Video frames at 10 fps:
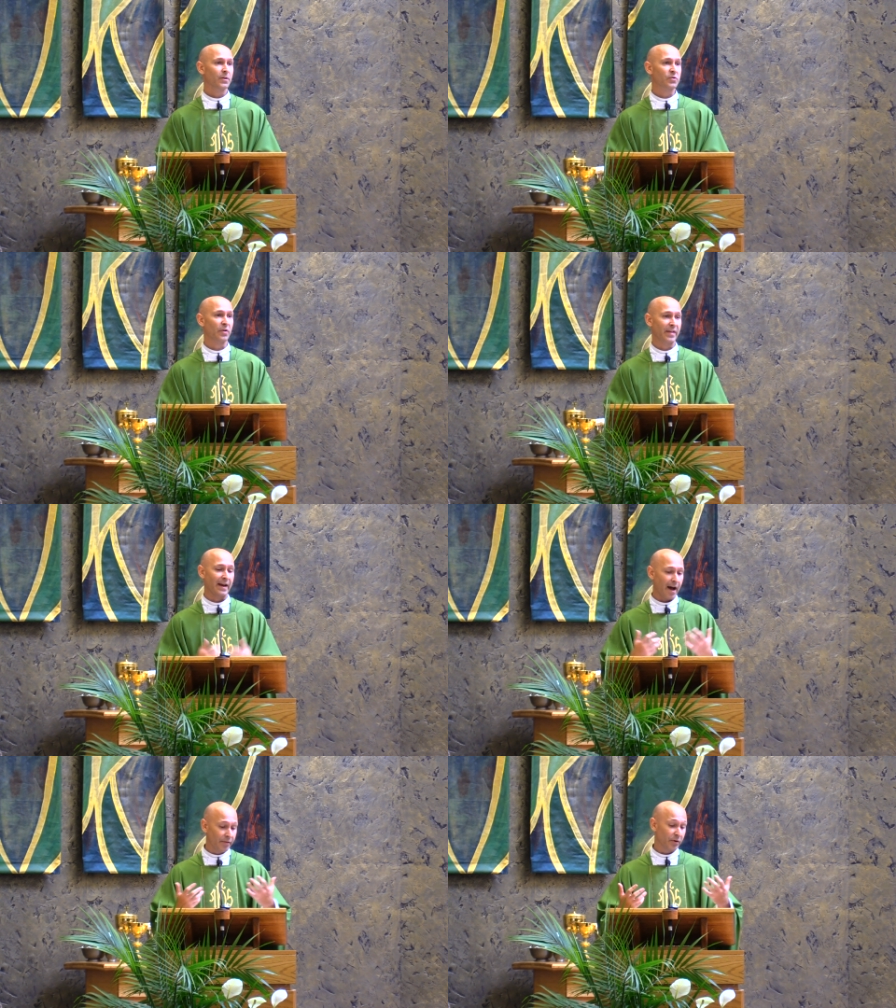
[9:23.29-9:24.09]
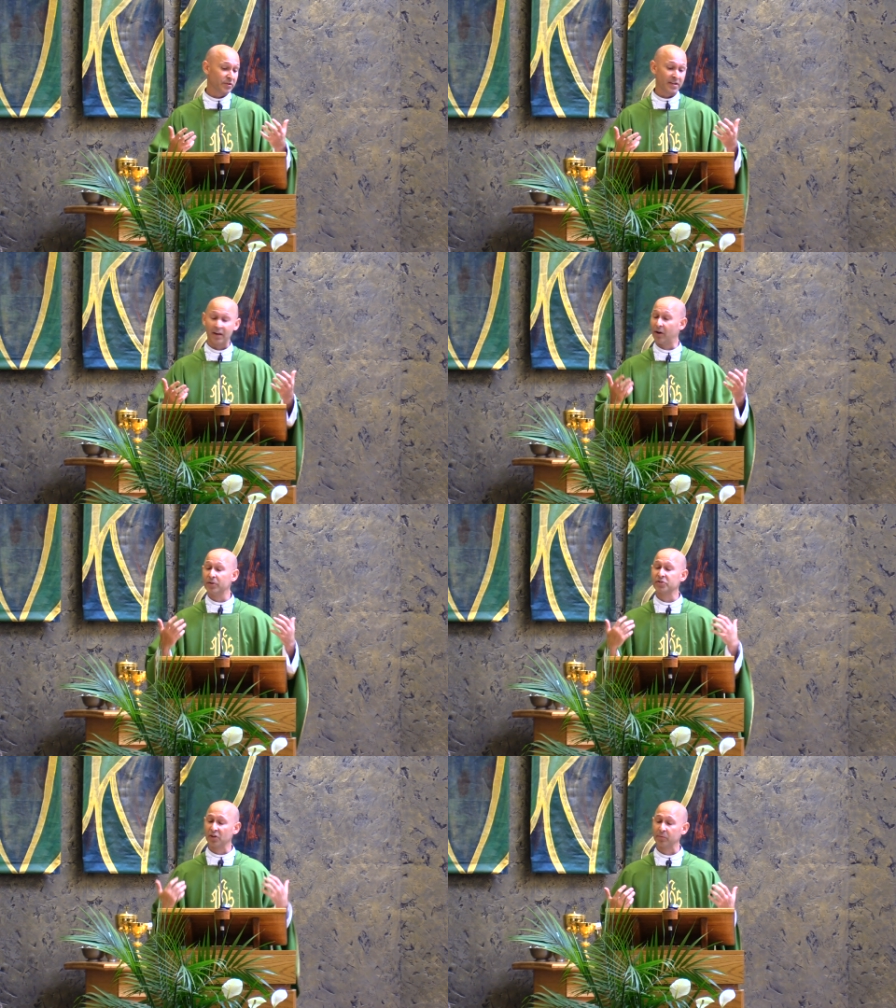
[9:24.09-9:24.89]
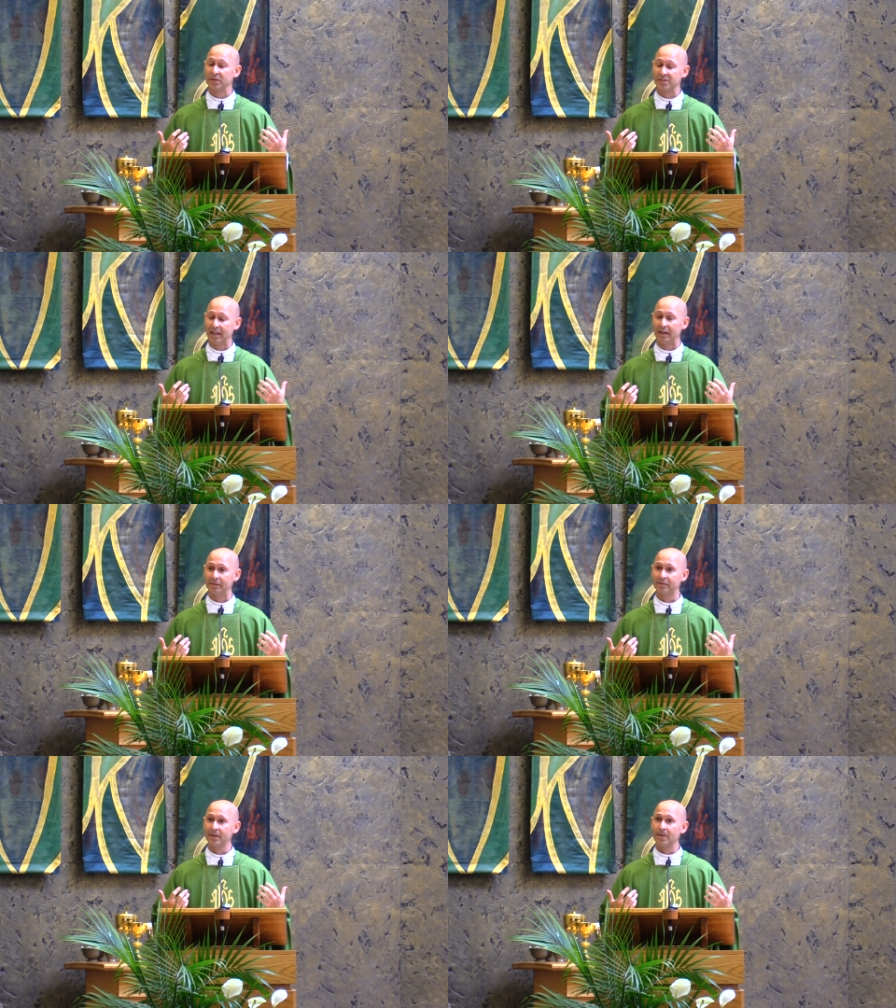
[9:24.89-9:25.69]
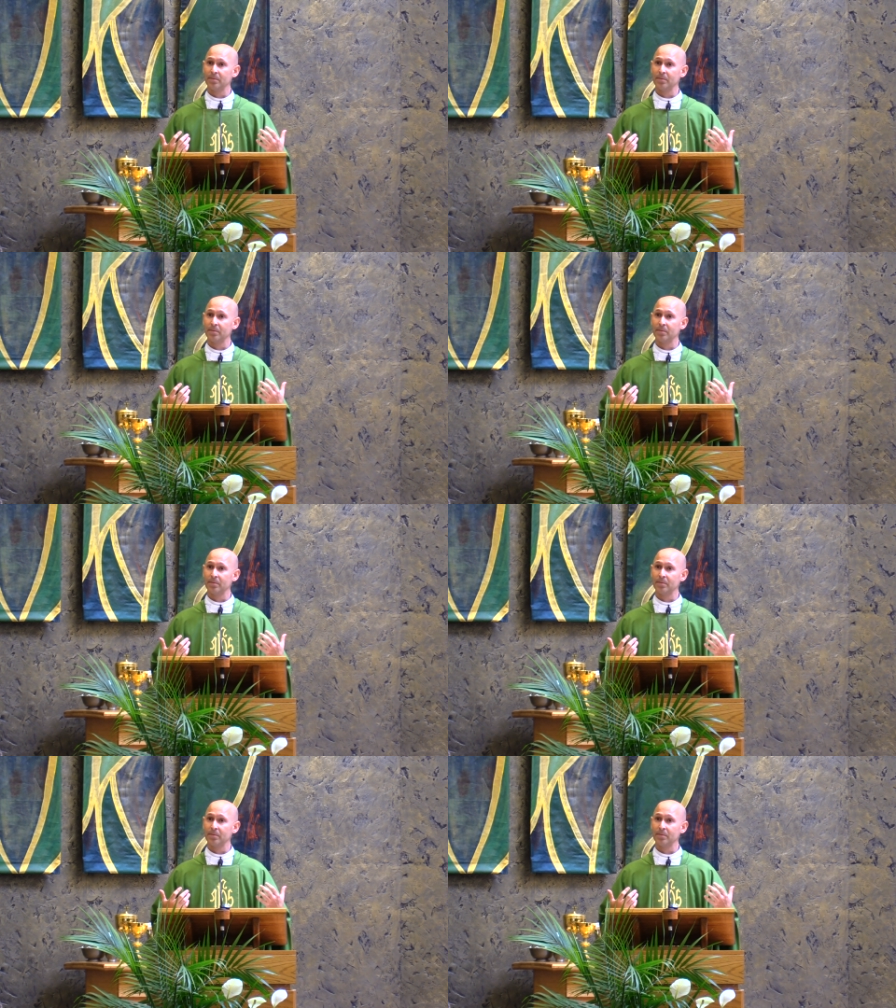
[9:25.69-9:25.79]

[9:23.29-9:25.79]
so that others can also receive